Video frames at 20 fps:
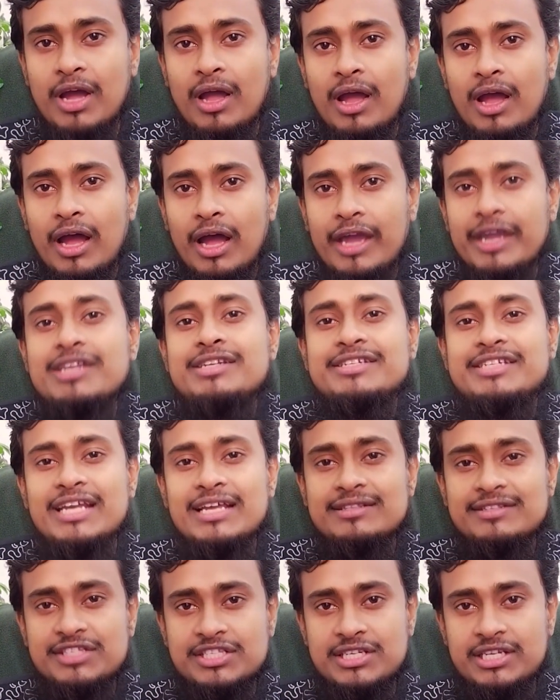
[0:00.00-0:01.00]

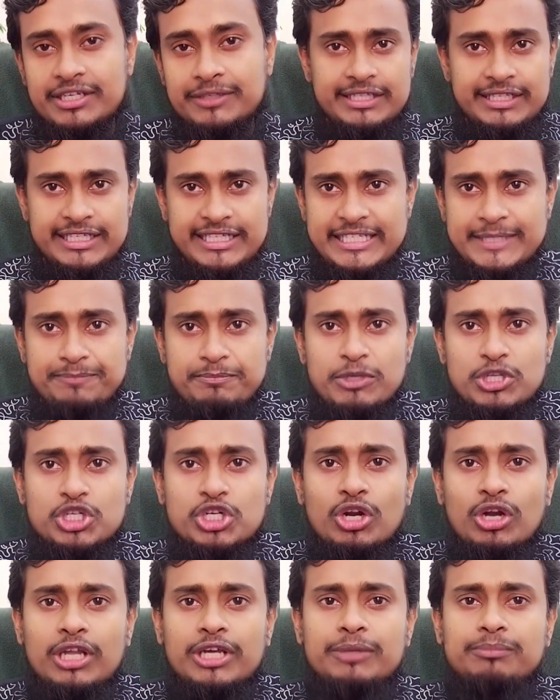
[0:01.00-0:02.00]
intensely,
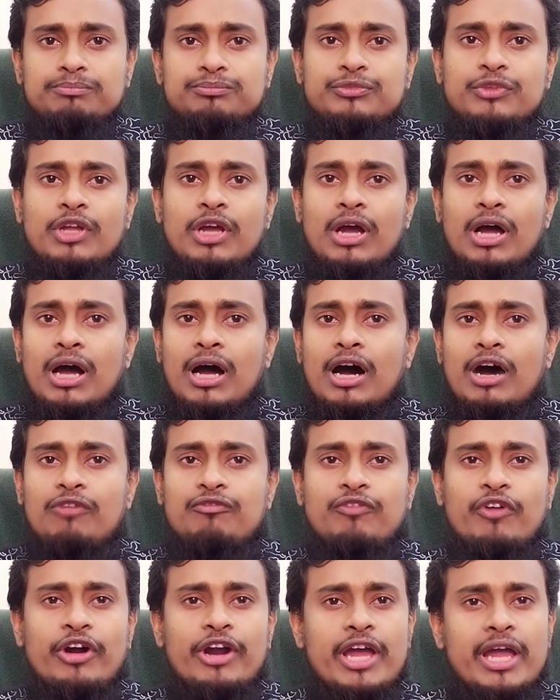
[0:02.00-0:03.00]
especially
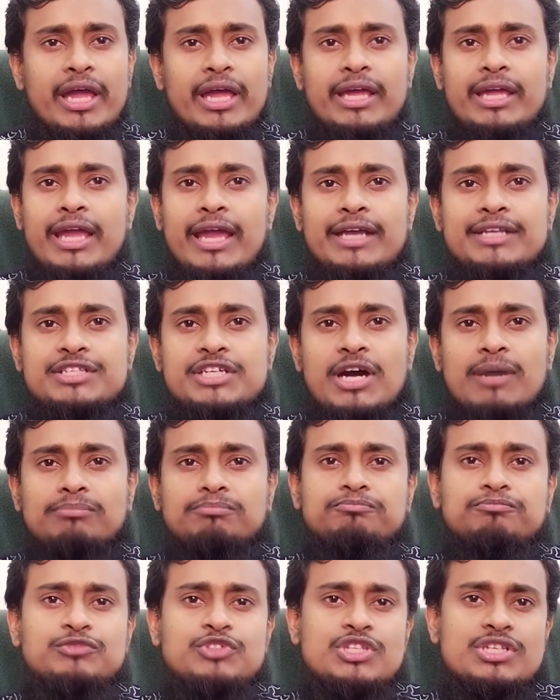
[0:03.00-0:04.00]
for
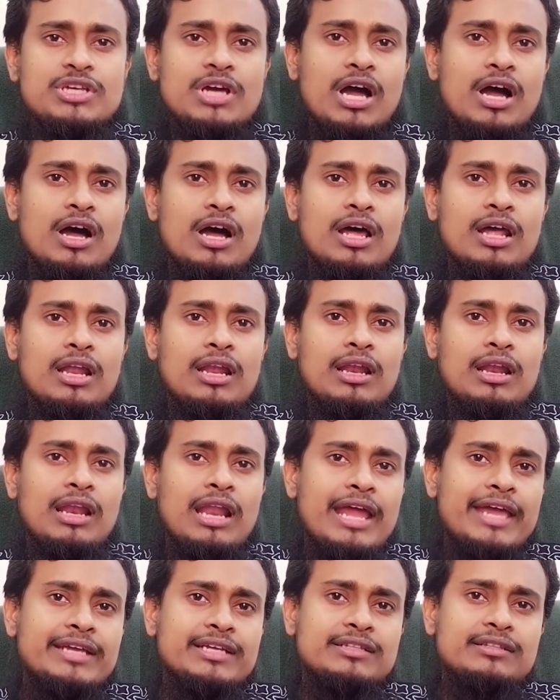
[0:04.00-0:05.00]
exams
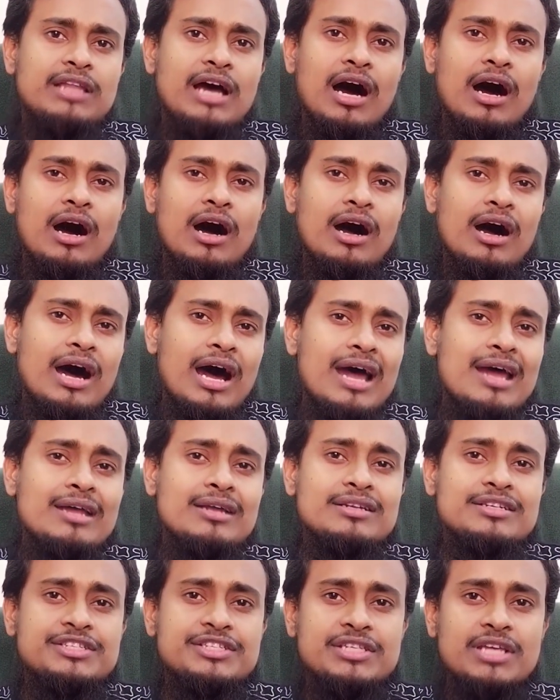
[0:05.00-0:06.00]
like the
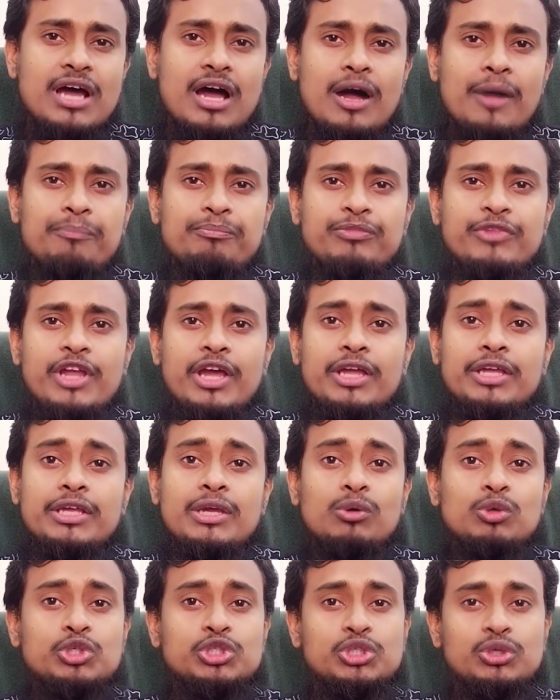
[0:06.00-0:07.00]
IELTS.
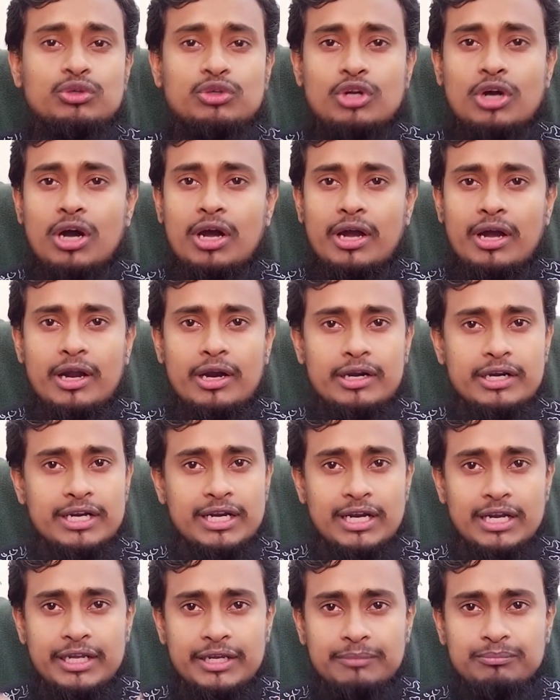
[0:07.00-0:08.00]
You should
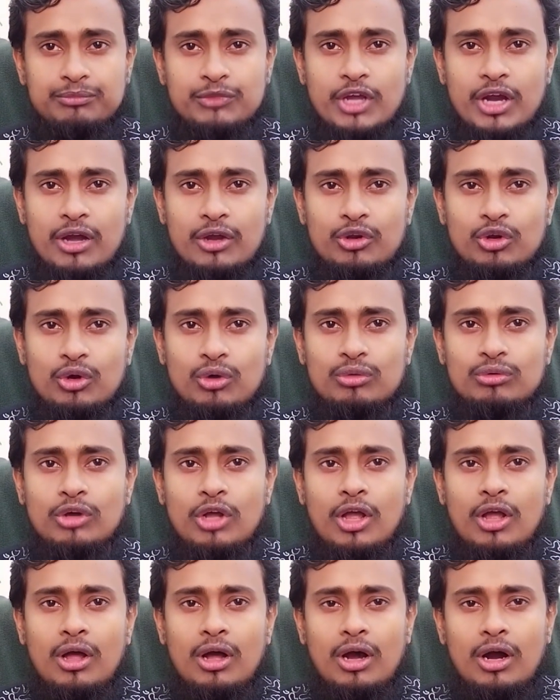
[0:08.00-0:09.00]
really know
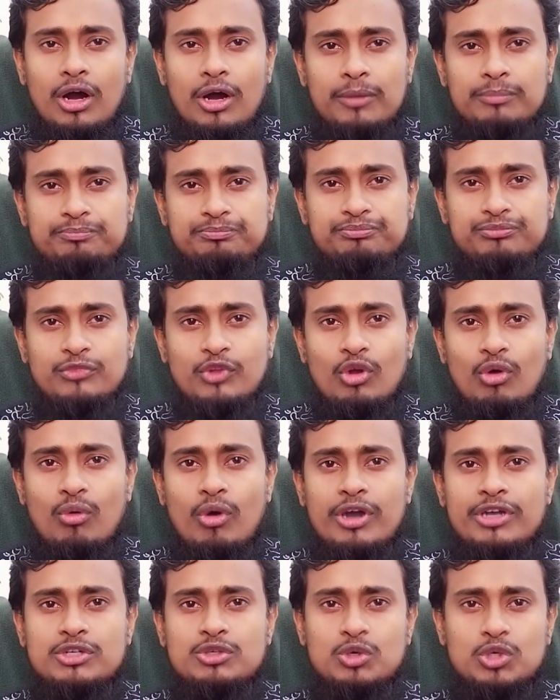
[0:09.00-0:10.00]

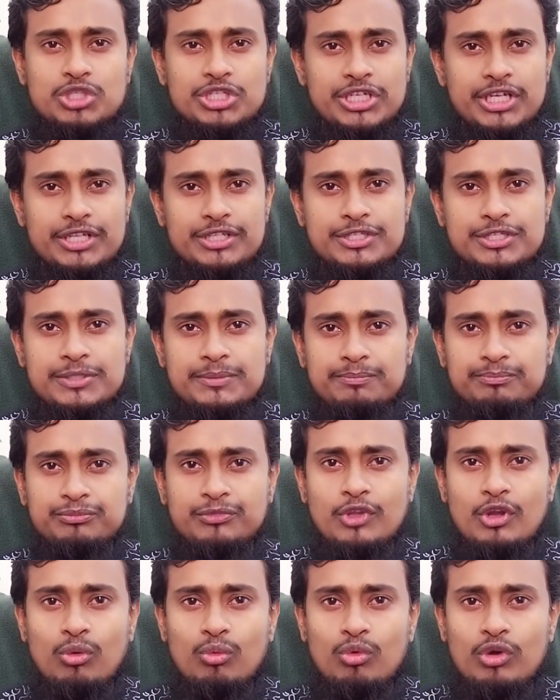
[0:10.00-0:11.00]
what questions
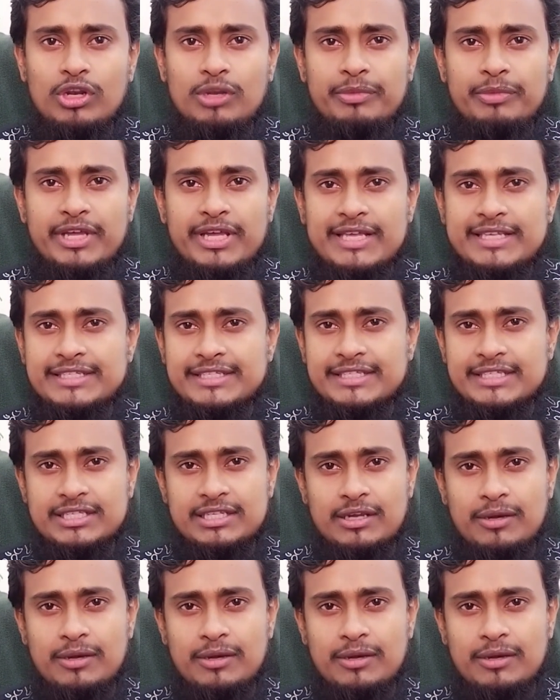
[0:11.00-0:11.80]
will be asked,